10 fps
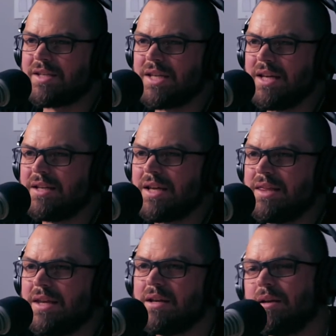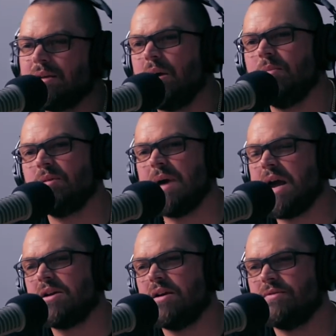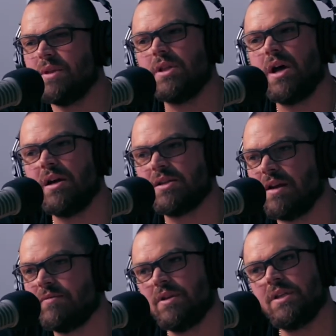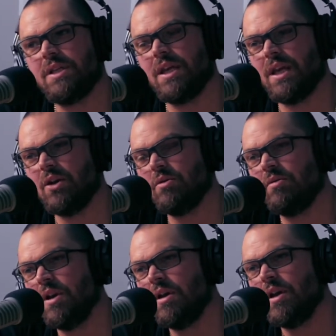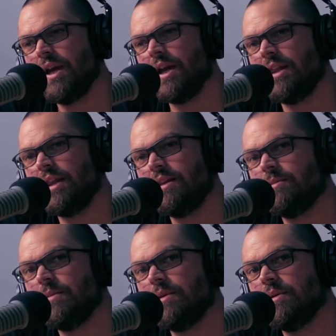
This kid is, I think, coming back off of the loss after the TKO and then